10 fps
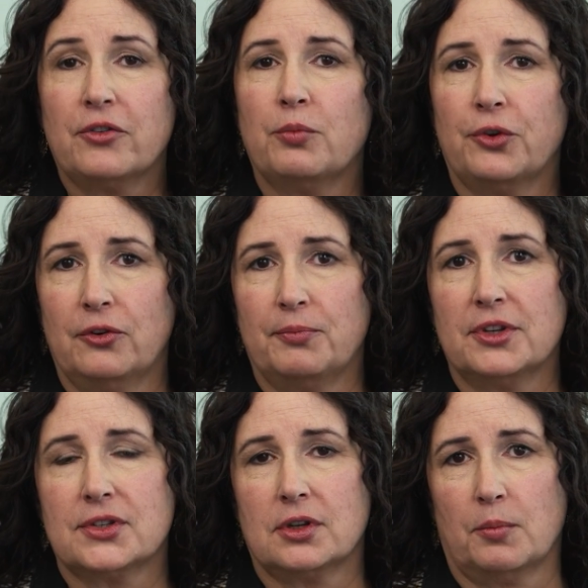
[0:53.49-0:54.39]
for
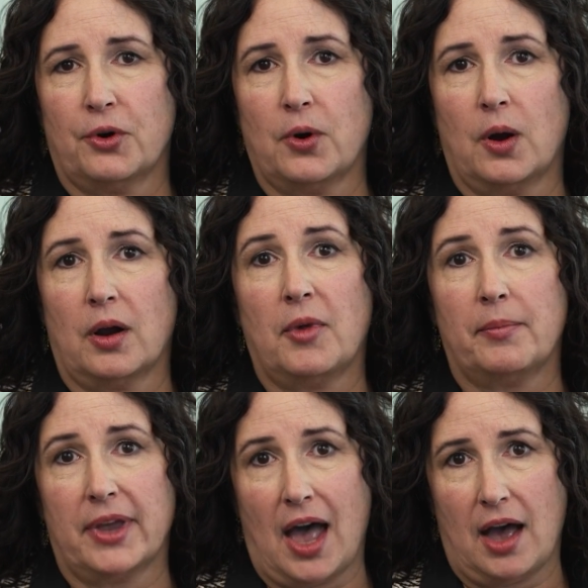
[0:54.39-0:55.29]
improvements to the program
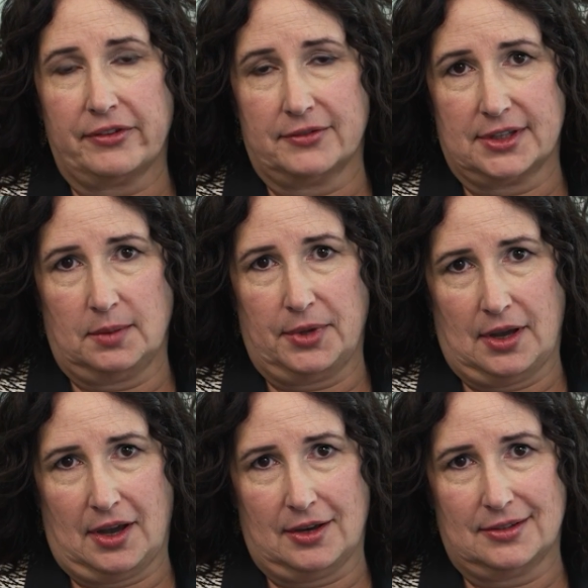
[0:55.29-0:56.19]
on behalf of
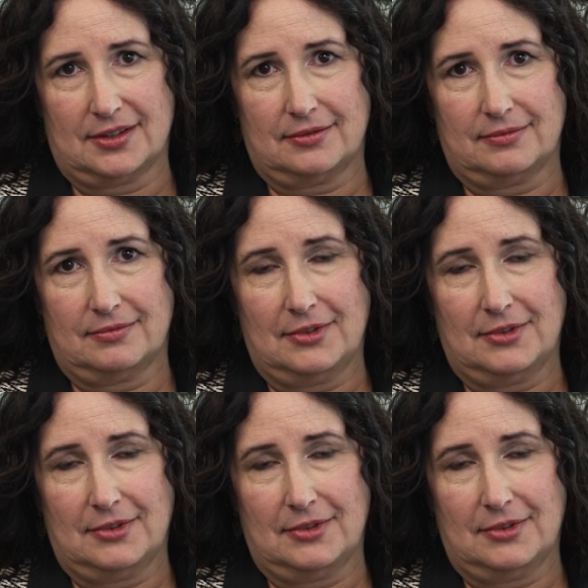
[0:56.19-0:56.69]
CPAs.